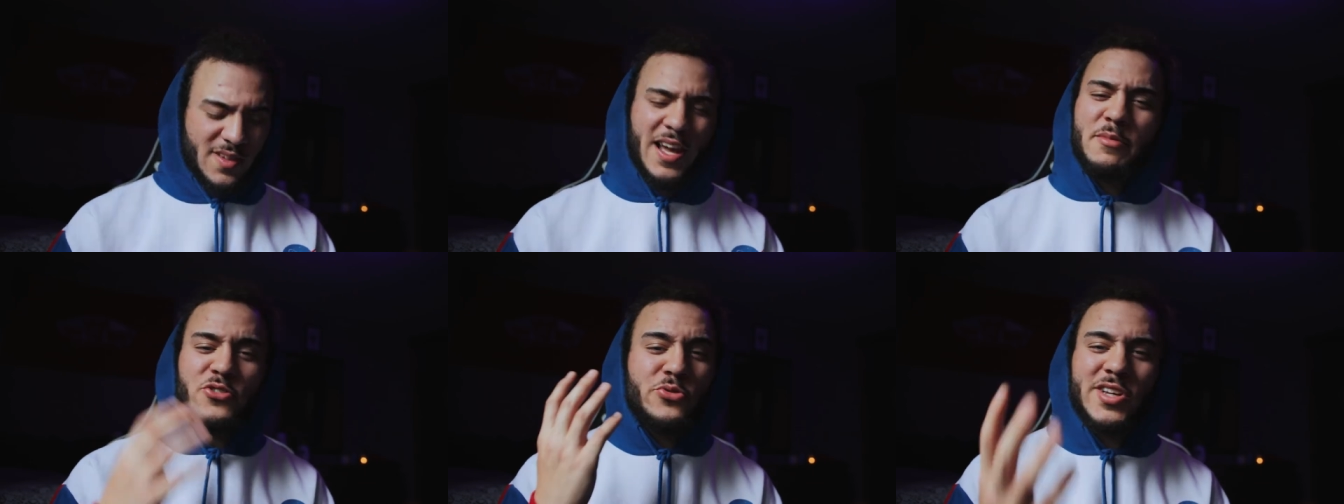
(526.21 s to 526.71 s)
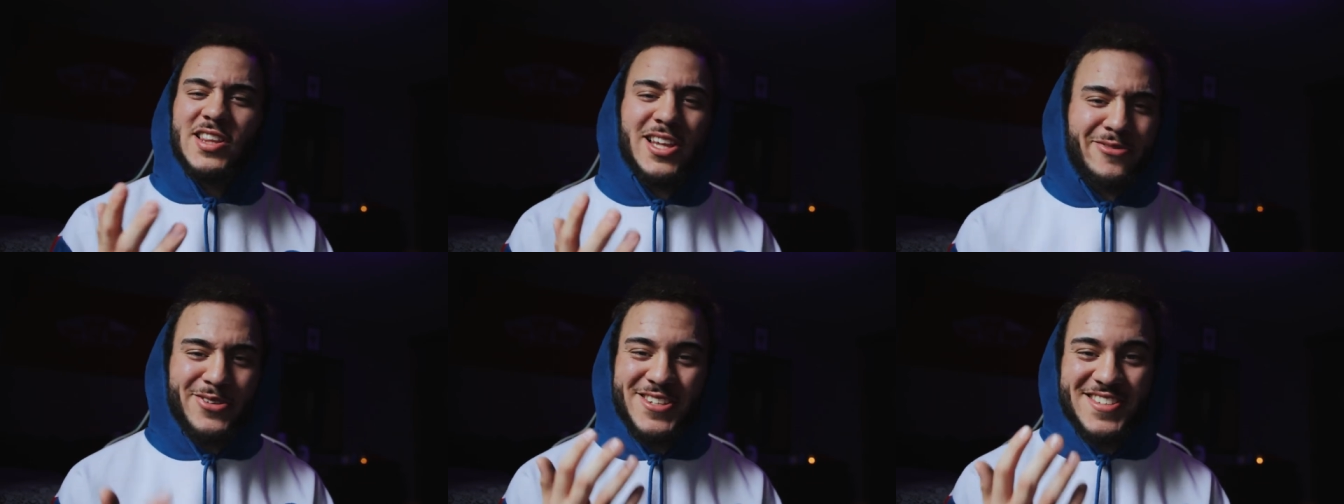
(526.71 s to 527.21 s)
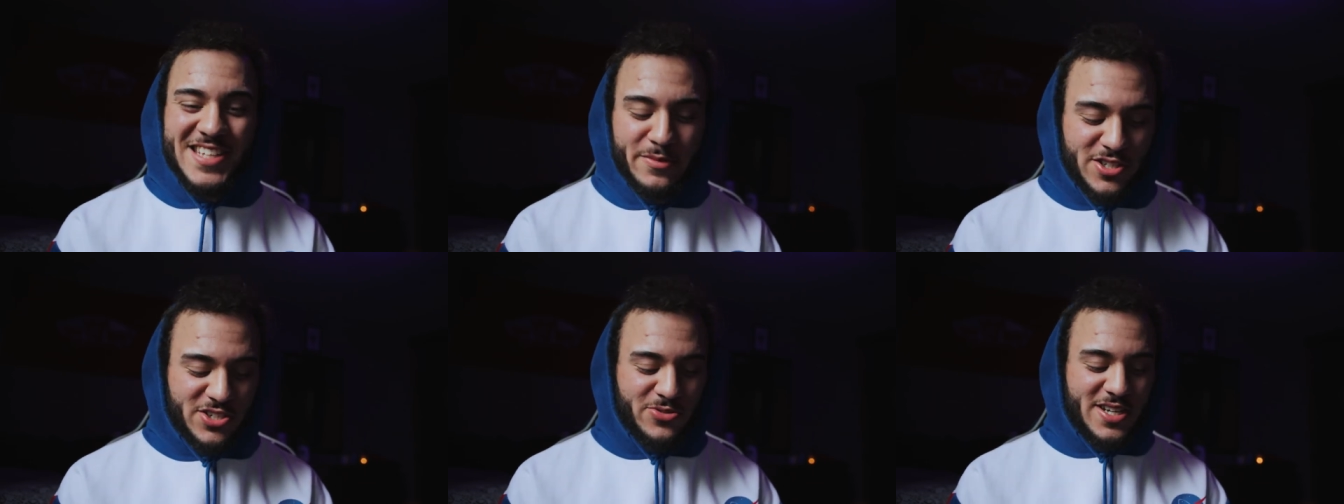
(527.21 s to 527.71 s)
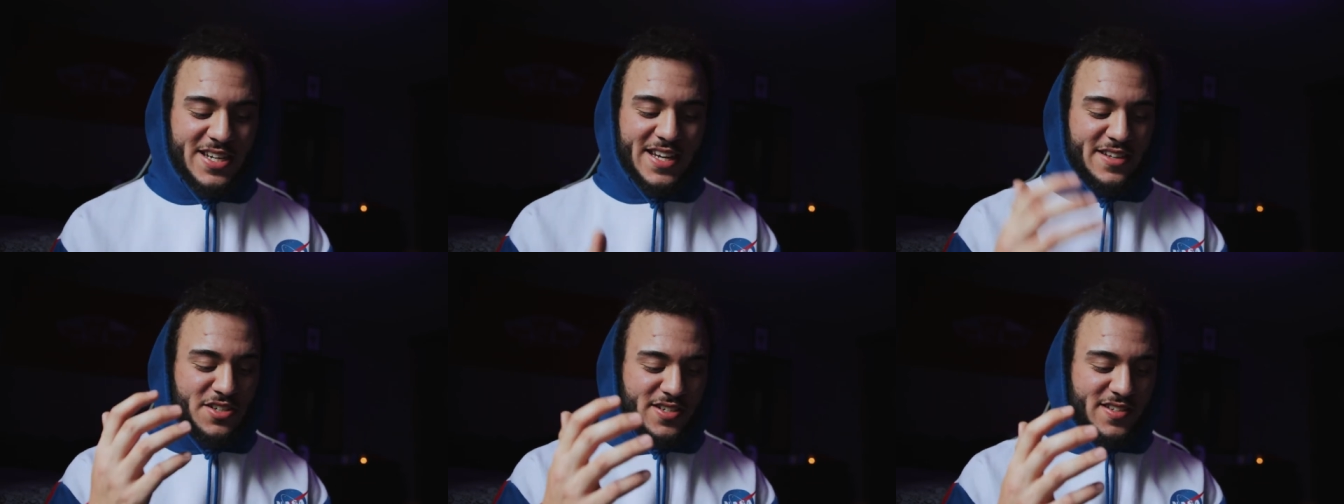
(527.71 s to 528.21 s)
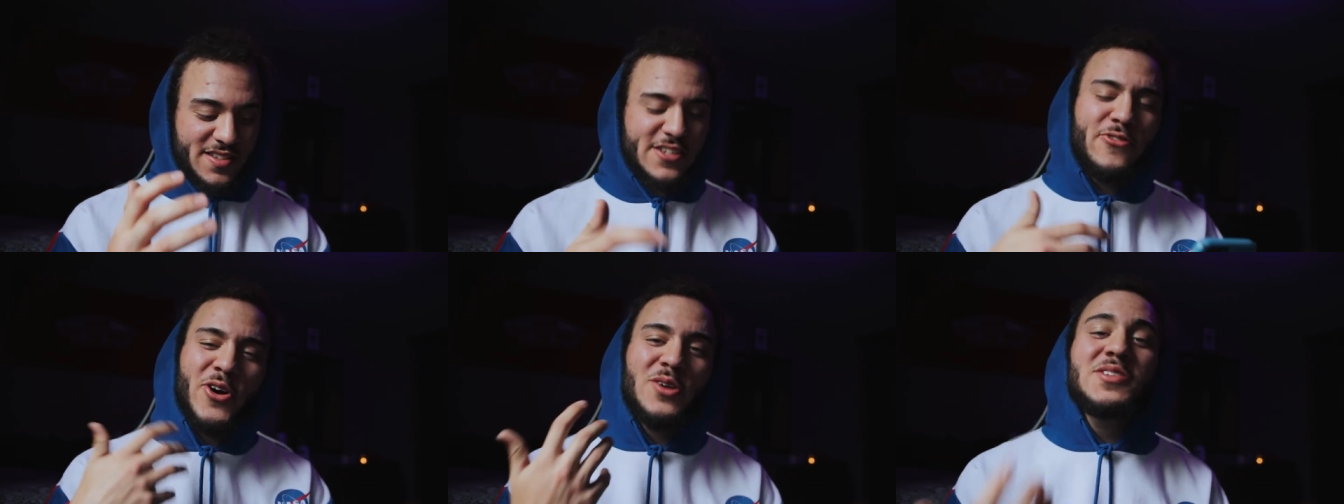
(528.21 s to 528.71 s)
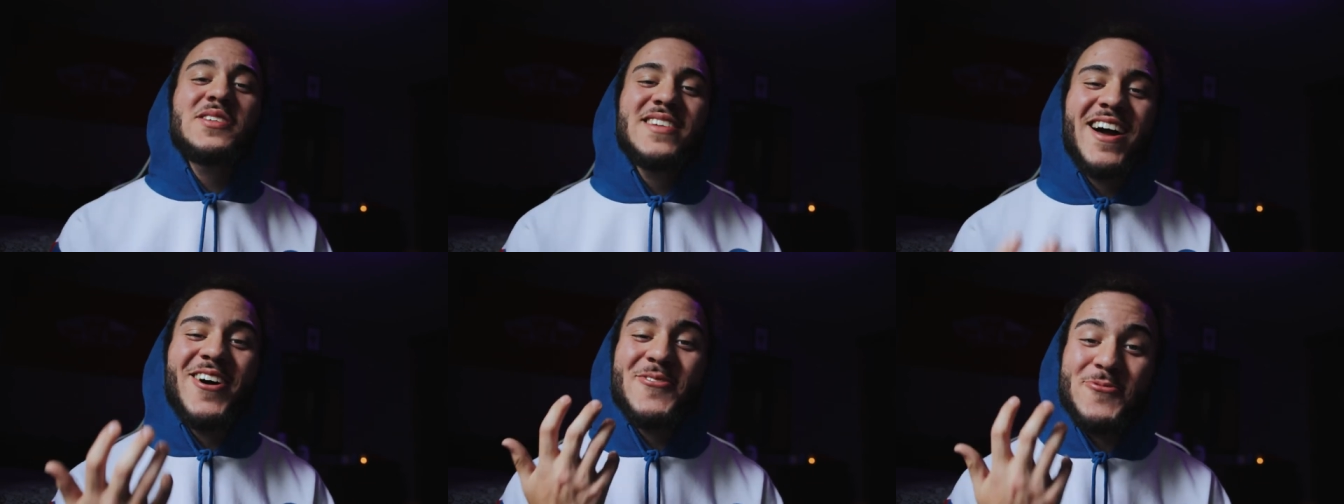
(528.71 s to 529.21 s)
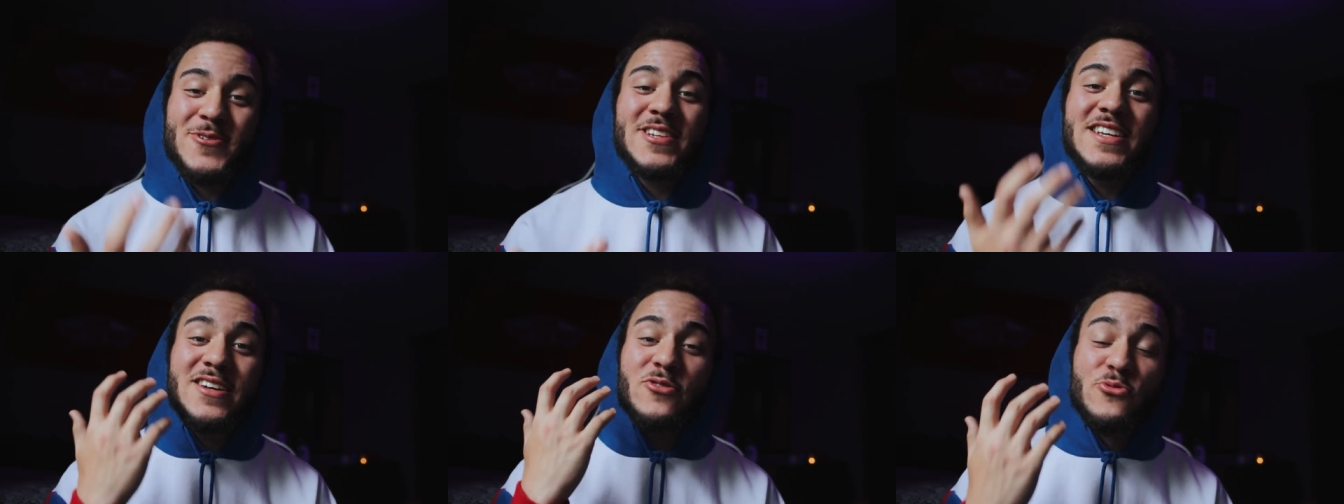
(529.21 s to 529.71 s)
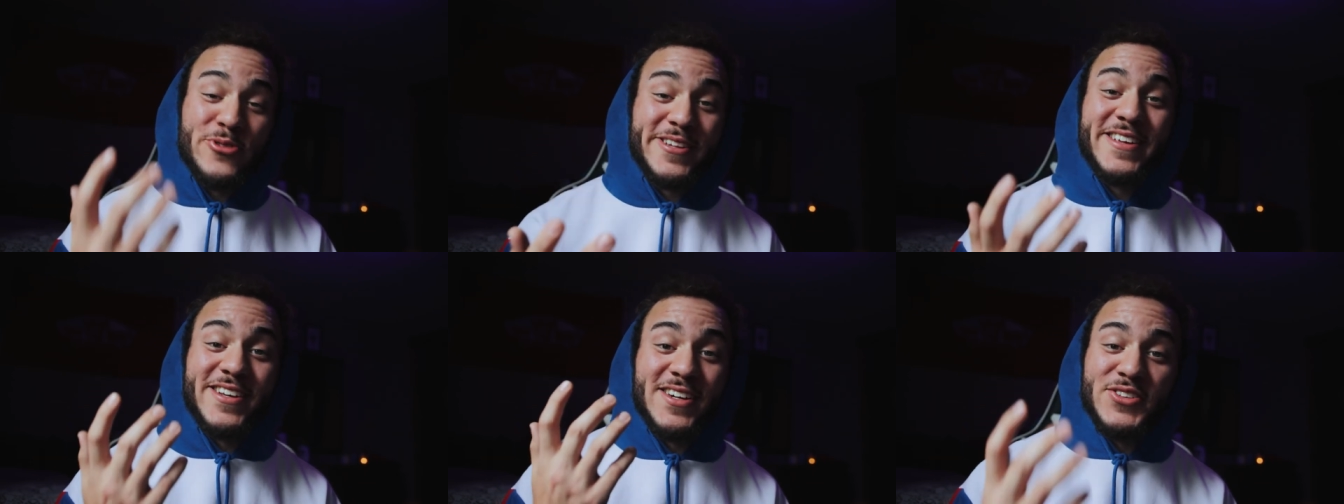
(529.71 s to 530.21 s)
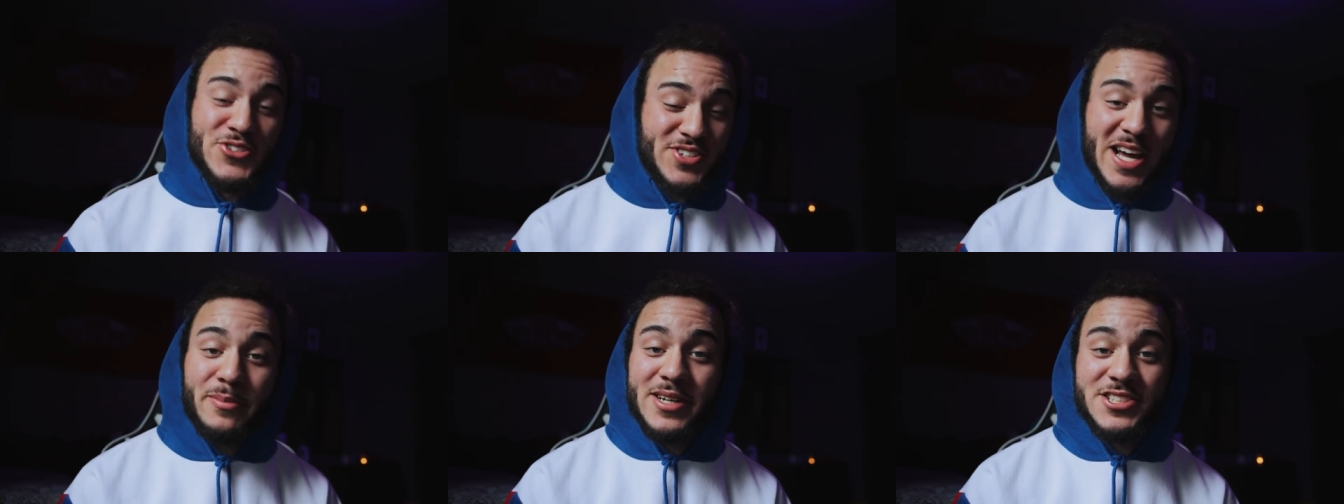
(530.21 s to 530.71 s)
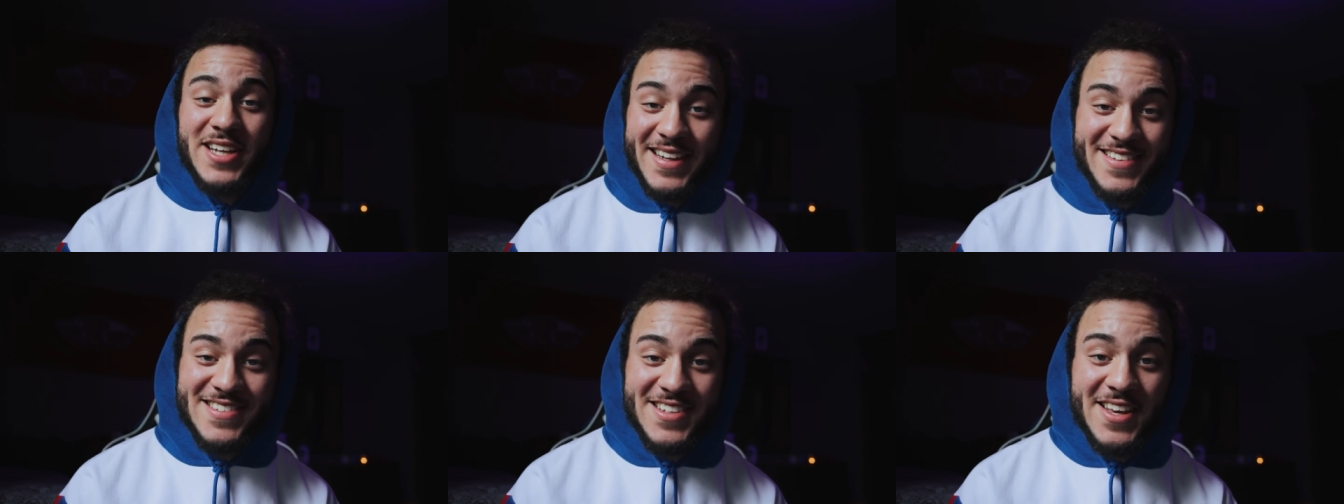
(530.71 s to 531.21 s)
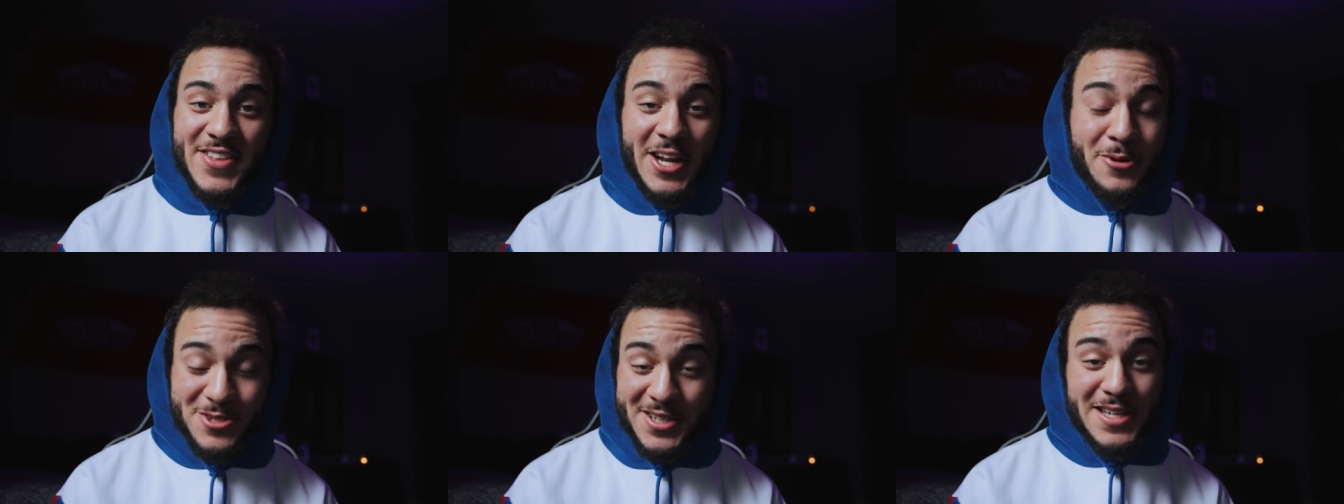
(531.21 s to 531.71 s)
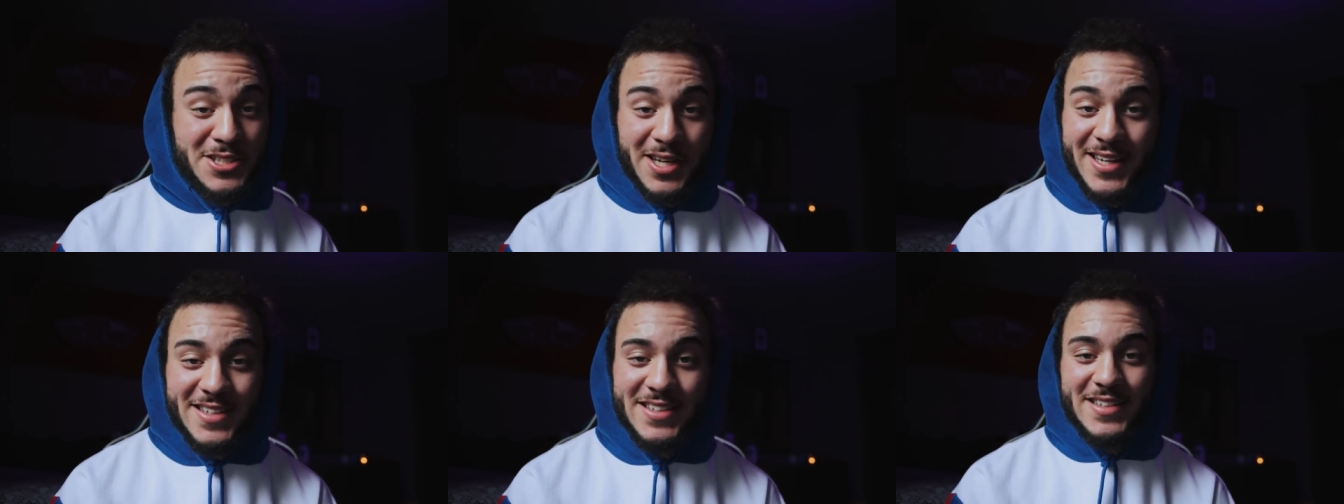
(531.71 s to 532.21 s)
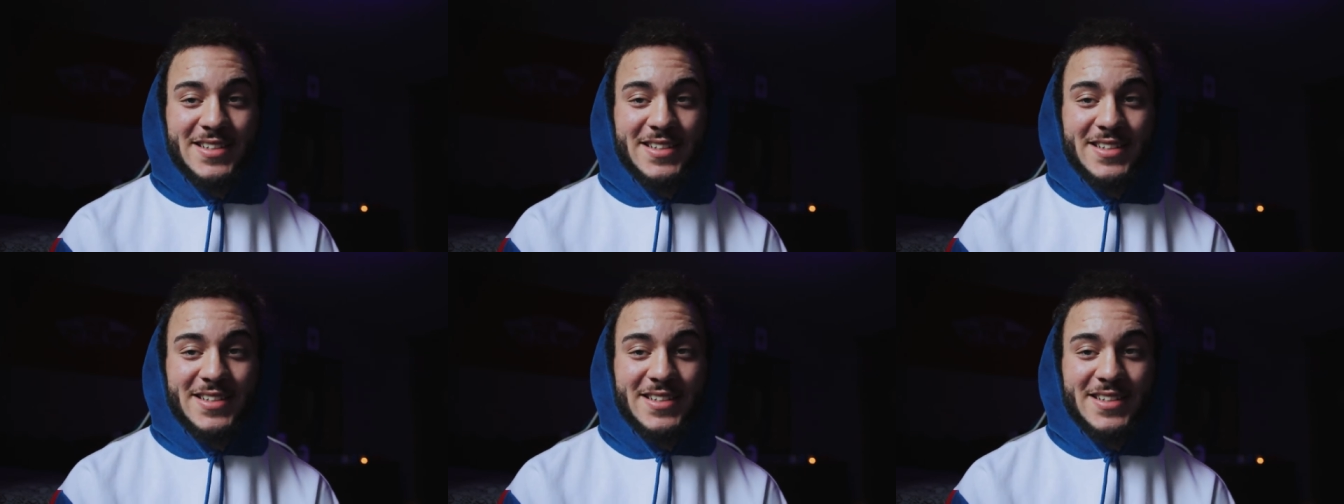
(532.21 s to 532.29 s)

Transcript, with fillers: I'm just really in love with the symmetry, and just this photo turned out really, really good. There's not much I can say that I would change on it.